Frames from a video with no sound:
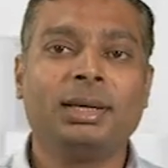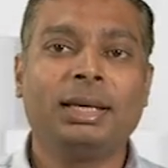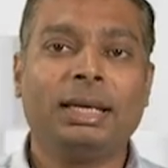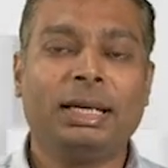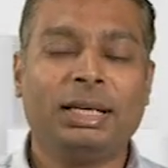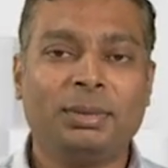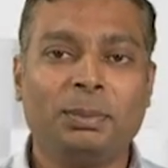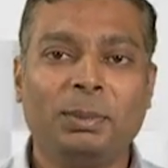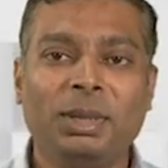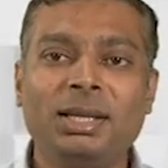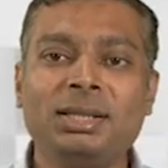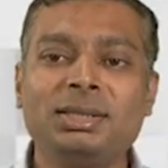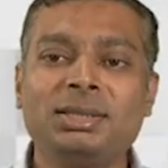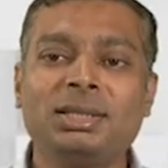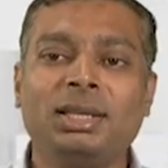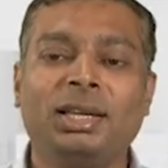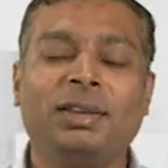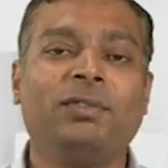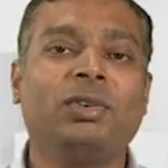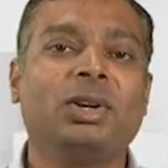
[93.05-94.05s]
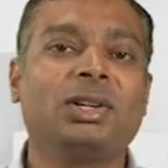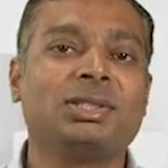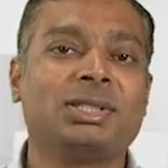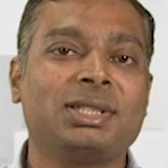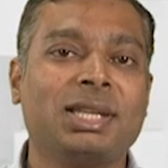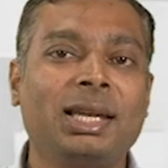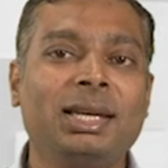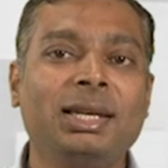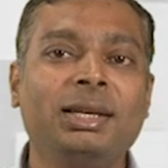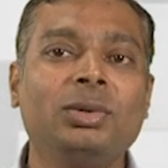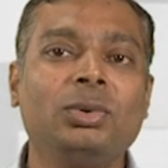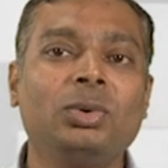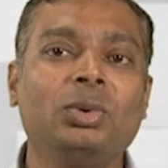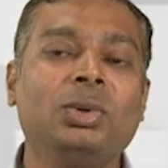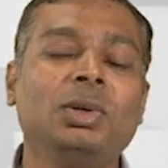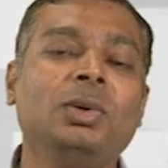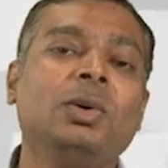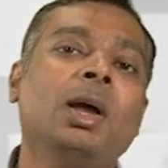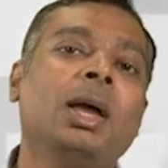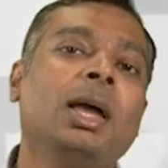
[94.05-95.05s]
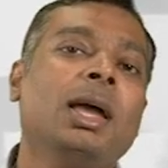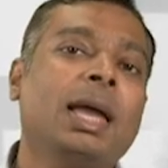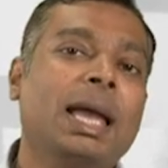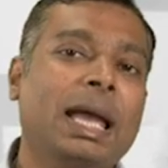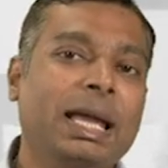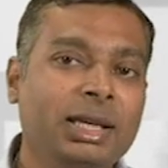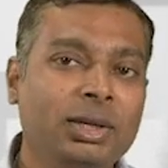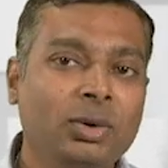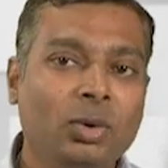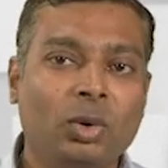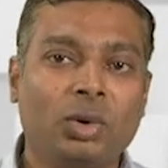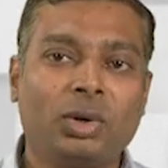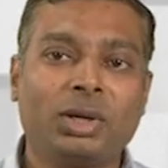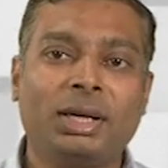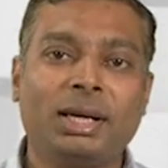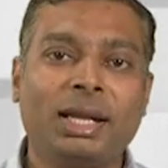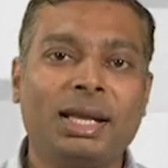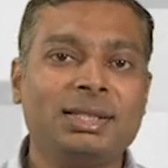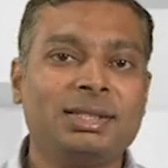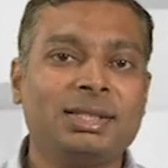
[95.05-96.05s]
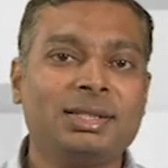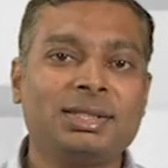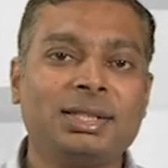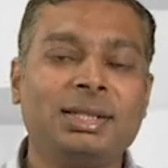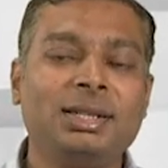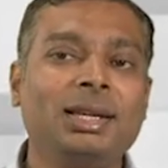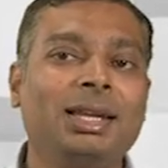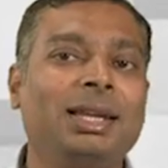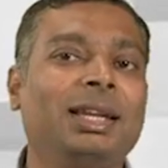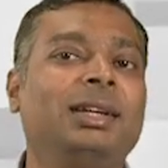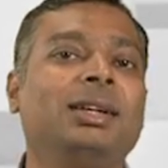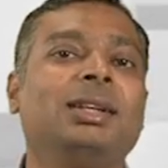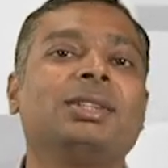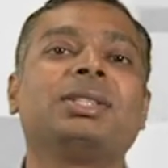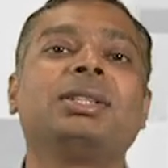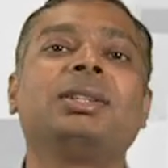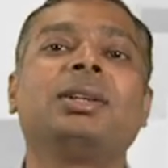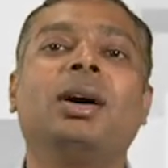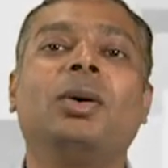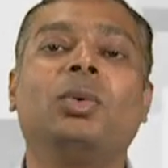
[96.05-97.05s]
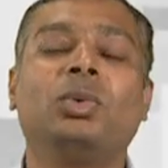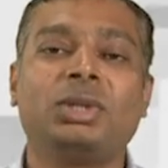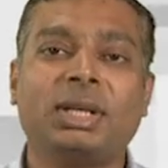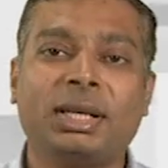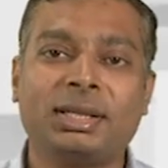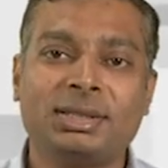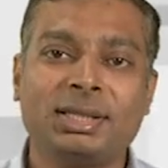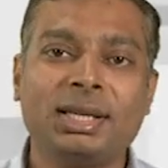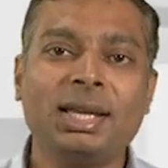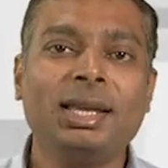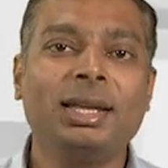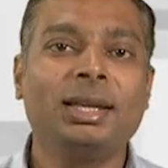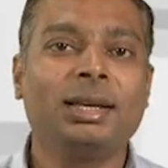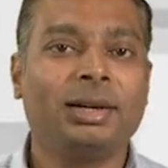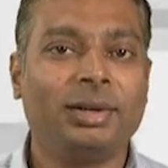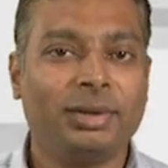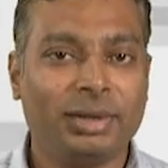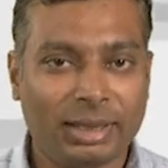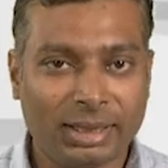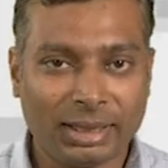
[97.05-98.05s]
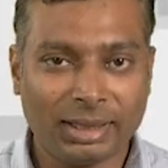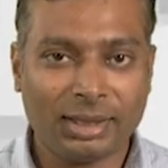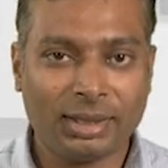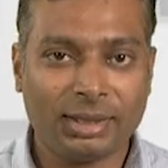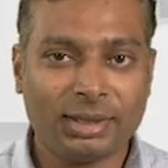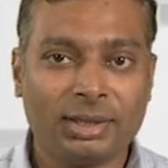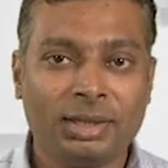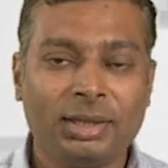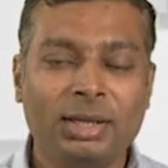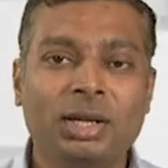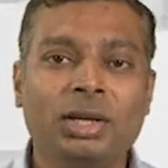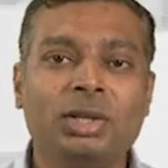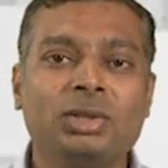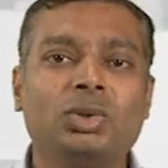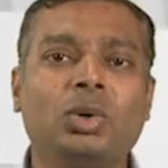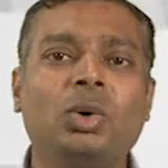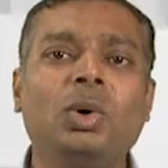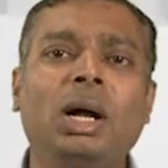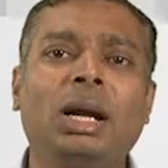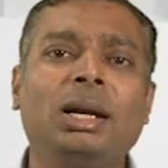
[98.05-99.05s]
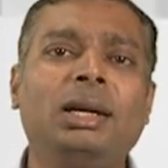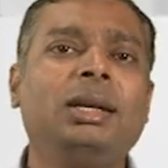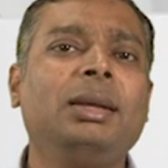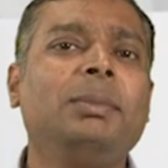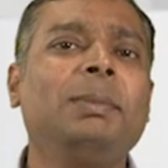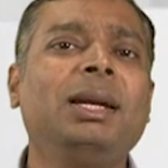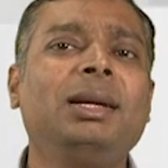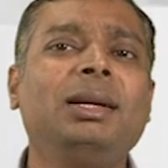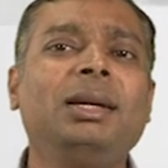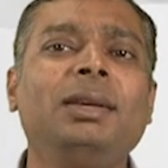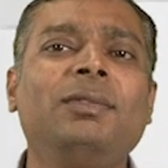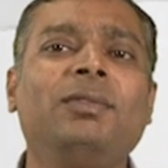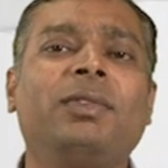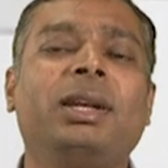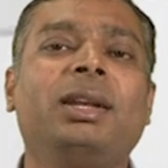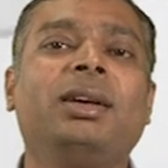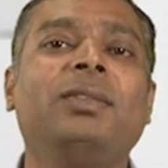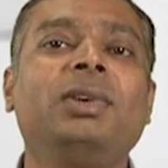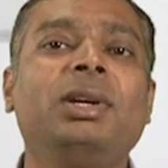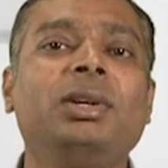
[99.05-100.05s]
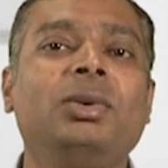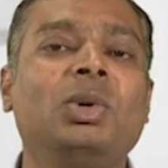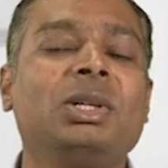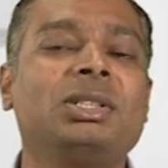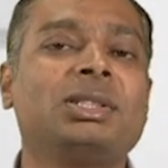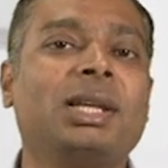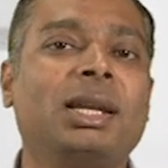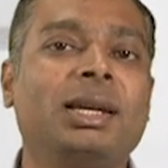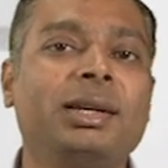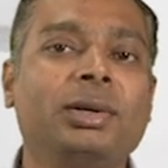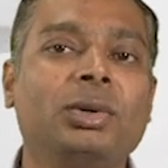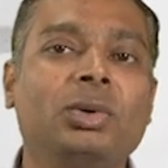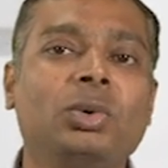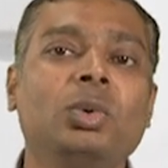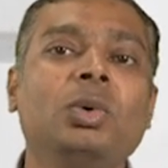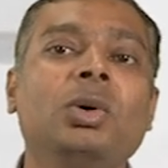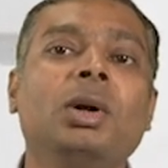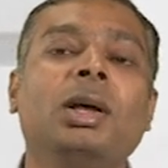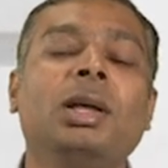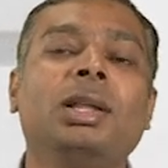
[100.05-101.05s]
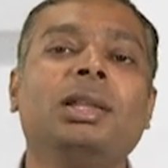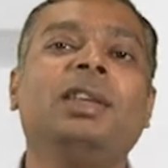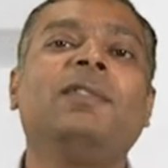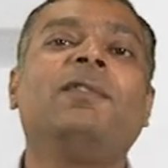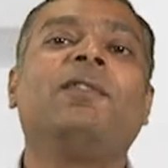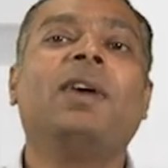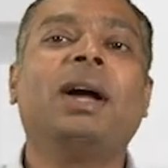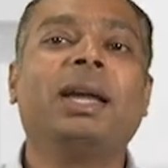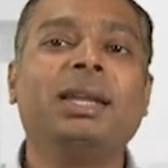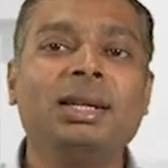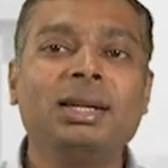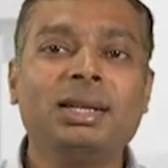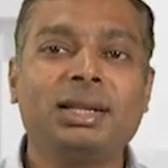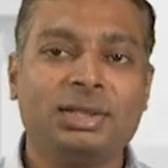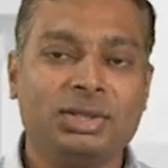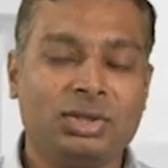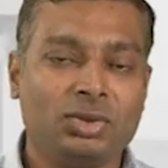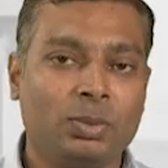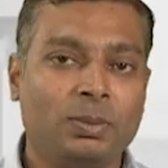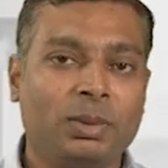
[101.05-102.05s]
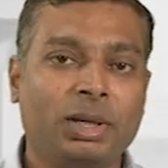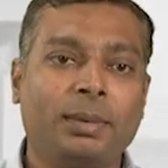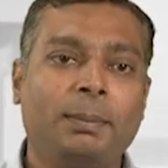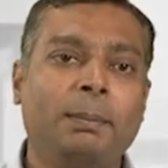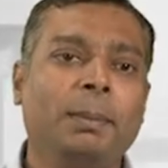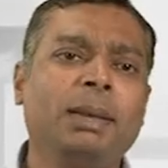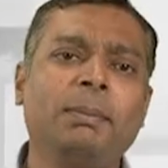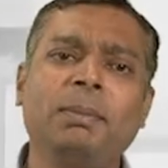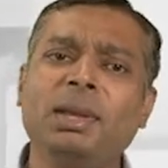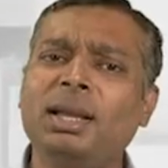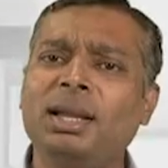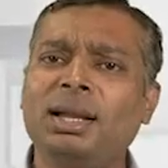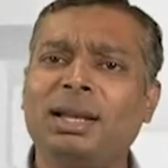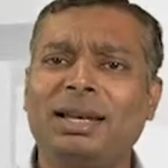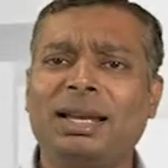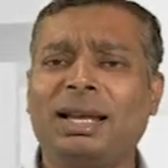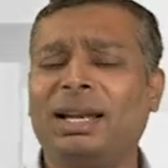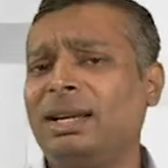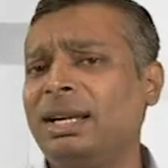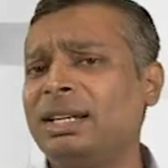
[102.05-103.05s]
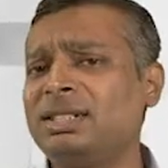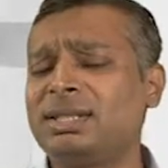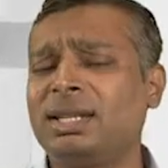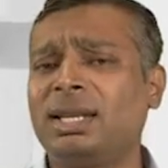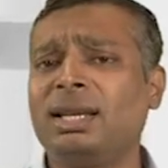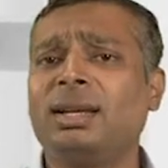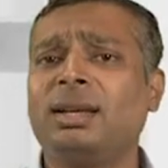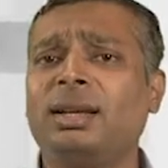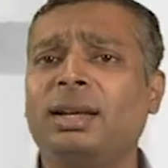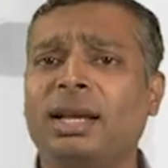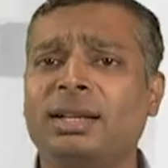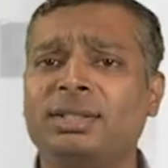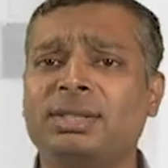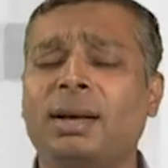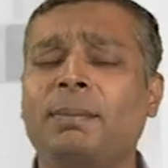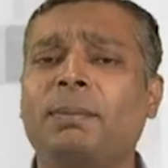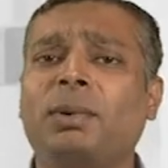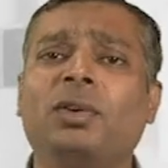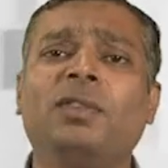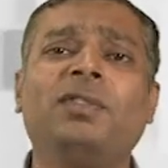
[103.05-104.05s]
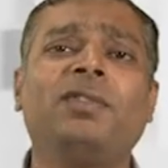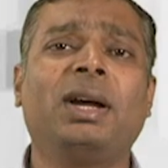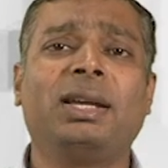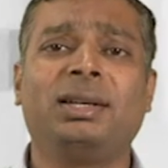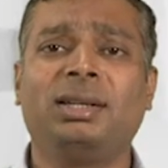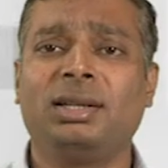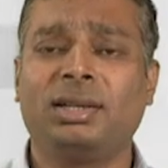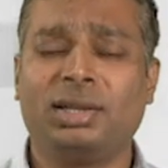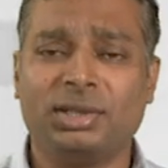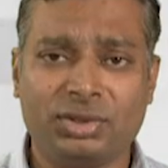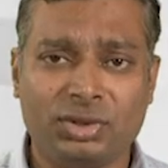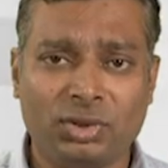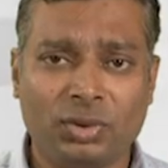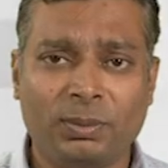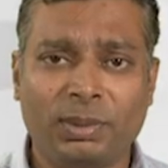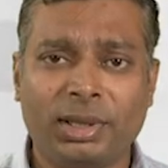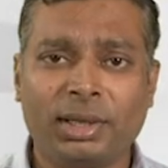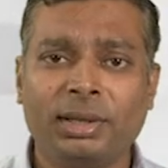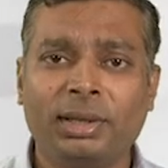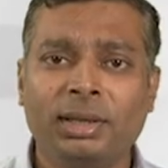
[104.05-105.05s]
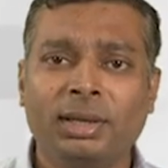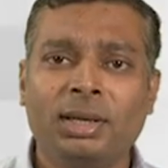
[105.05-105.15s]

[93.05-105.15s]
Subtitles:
It means if you are selling to any organization, it doesn't count as a retailer. So ultimately, whenever you are selling to the final consumer, maybe let's take example of final consumer.